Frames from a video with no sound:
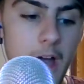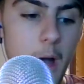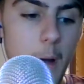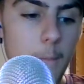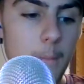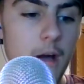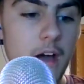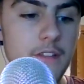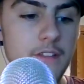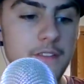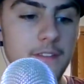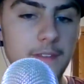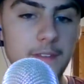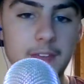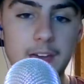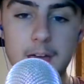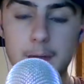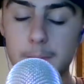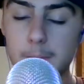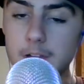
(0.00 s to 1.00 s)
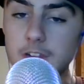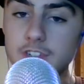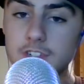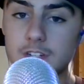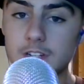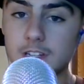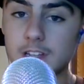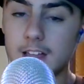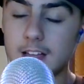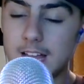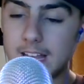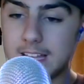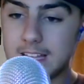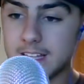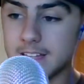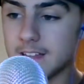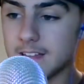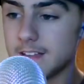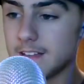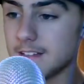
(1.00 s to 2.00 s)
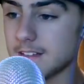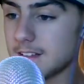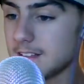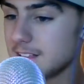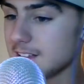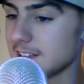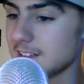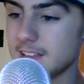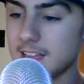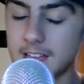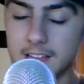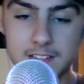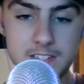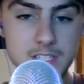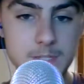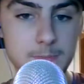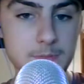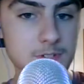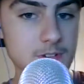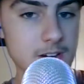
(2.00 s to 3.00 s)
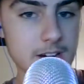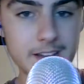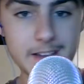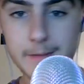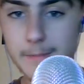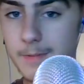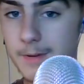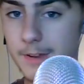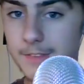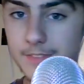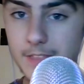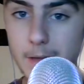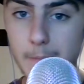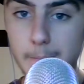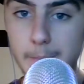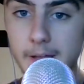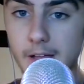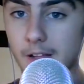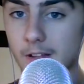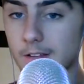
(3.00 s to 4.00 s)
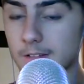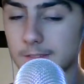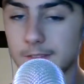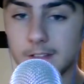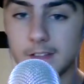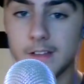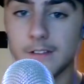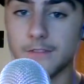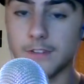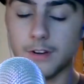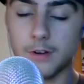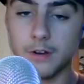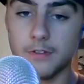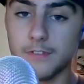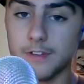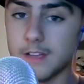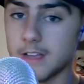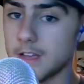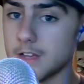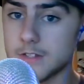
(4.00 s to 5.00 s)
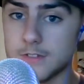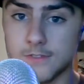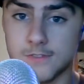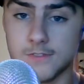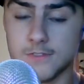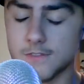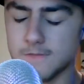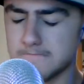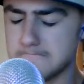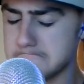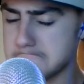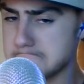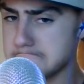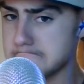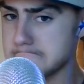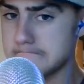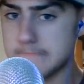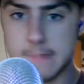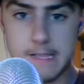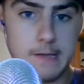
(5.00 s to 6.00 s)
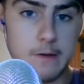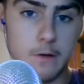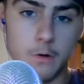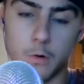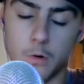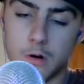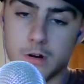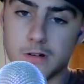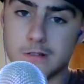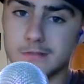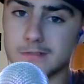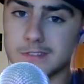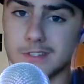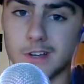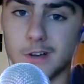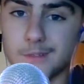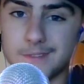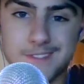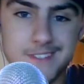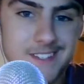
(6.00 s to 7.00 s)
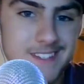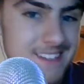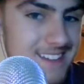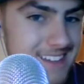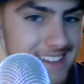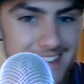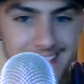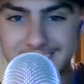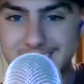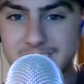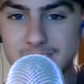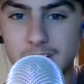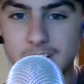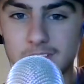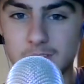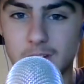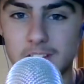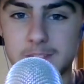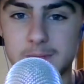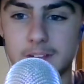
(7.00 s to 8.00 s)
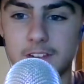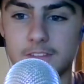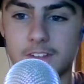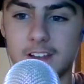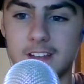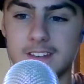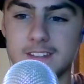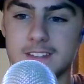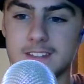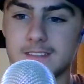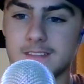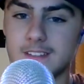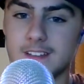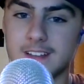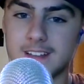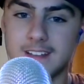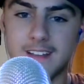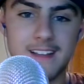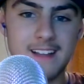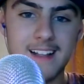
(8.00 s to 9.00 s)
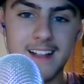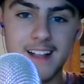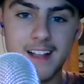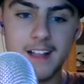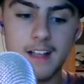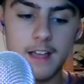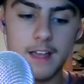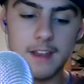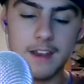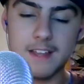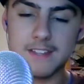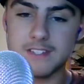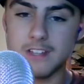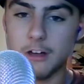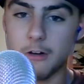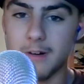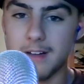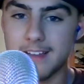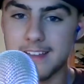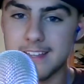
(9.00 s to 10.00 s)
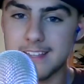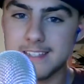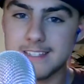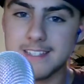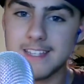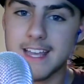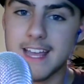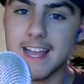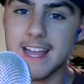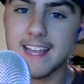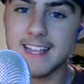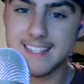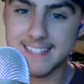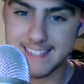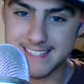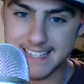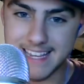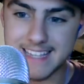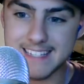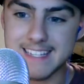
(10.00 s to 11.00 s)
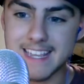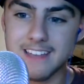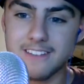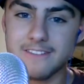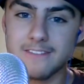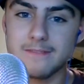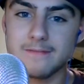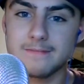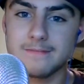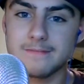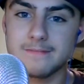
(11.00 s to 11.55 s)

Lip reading: But other than that, be sure to like and subscribe and hit that bell for notifications. Or don't. It's your choice, my friend. And as always, stay safe.